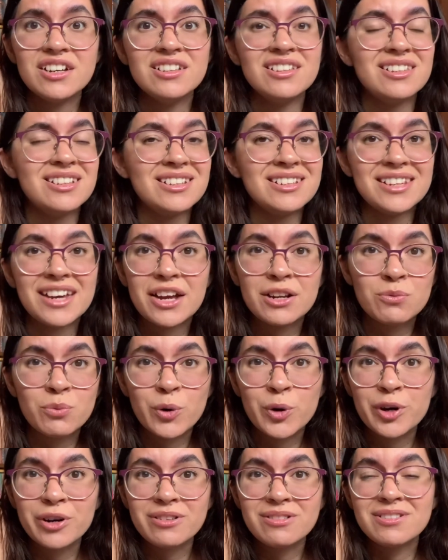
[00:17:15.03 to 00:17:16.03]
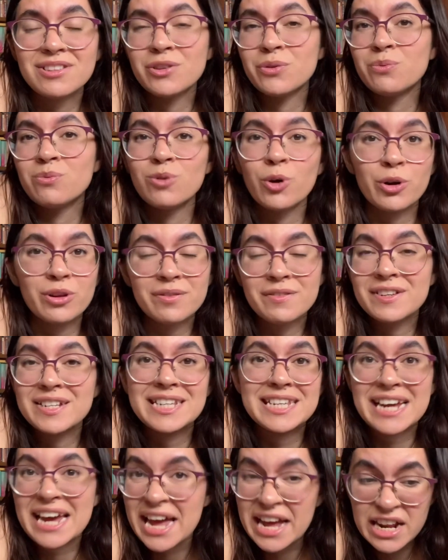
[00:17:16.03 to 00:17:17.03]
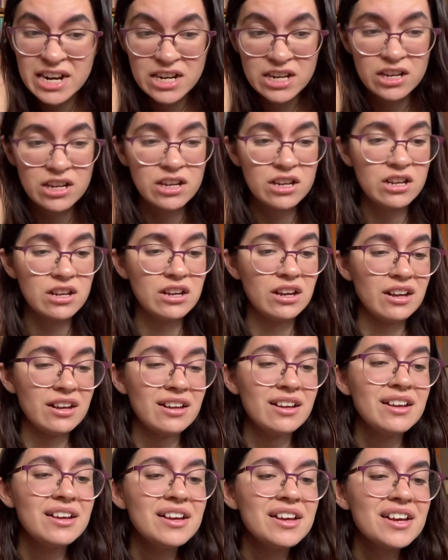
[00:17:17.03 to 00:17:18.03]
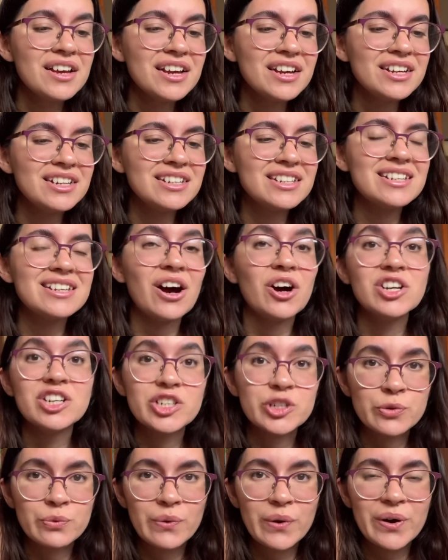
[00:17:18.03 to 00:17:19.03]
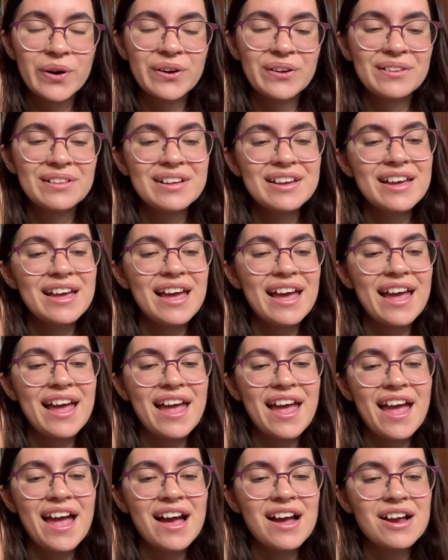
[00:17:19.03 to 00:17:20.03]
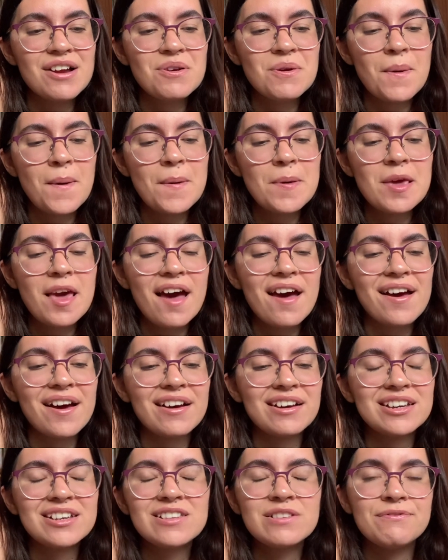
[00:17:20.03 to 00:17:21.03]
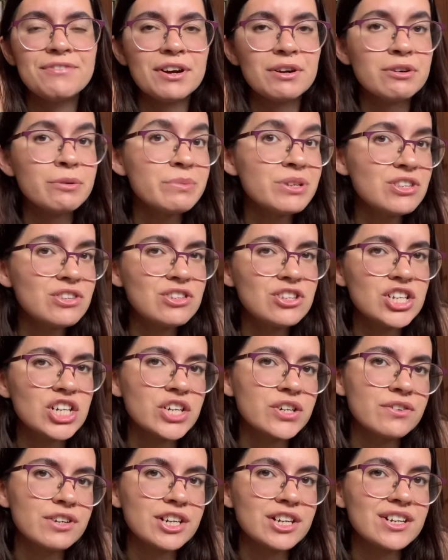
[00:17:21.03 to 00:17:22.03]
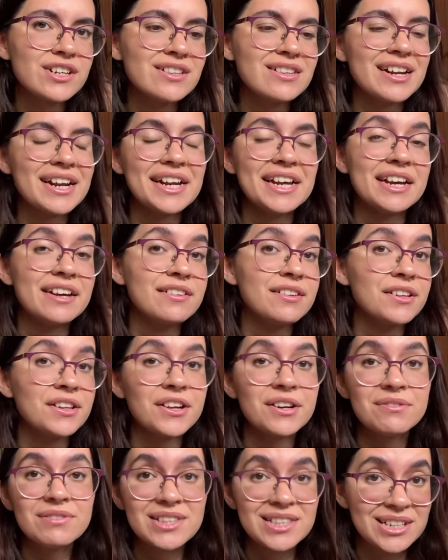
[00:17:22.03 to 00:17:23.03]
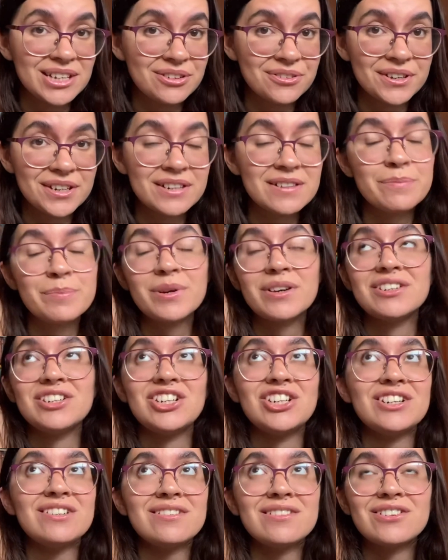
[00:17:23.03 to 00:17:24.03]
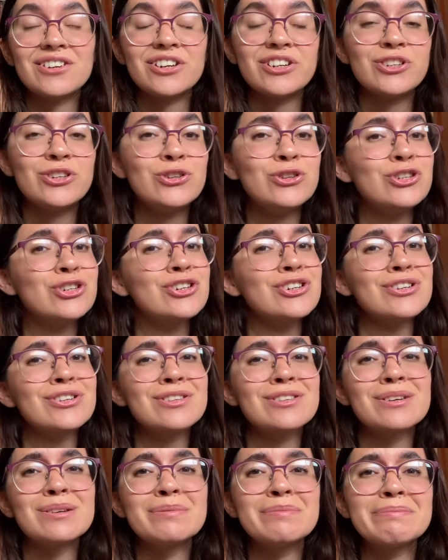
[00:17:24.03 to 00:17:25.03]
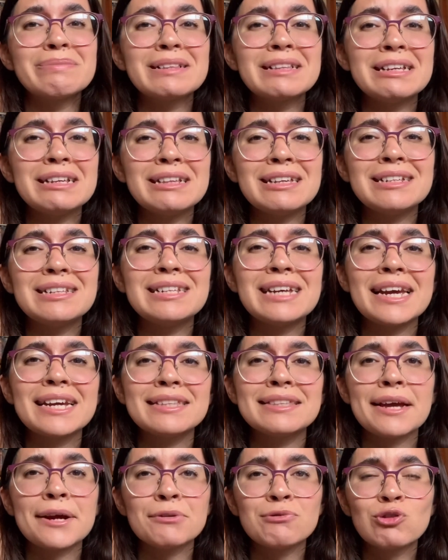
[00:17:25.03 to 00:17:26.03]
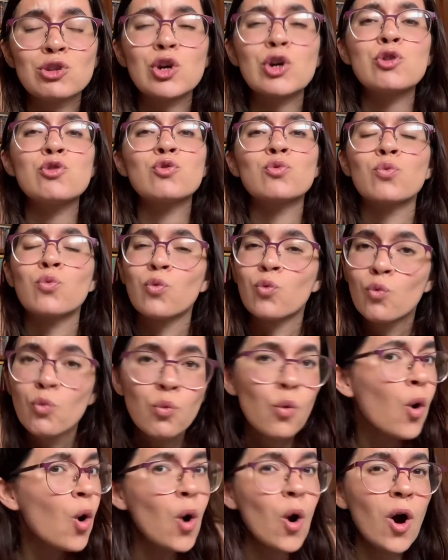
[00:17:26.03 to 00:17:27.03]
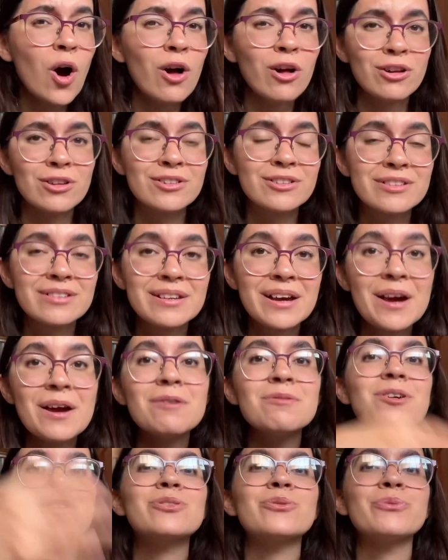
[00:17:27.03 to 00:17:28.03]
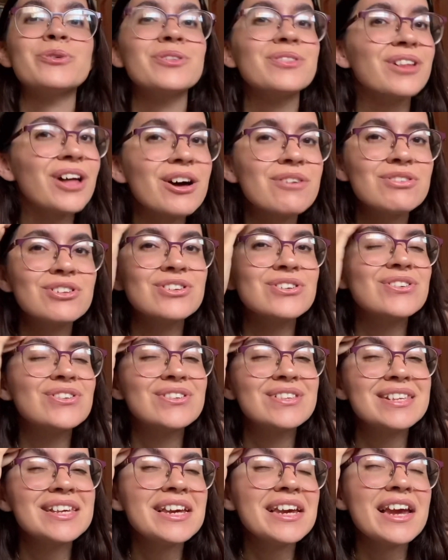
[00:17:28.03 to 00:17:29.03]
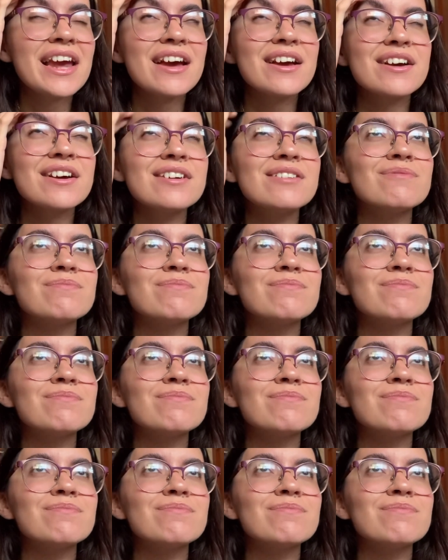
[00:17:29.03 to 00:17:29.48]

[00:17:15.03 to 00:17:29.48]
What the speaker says: dead world, in the world of the dead, in the underworld. And yeah, he's very mysterious and he has a lot of secrets, but she's there to just completely take down those walls, because we love to see a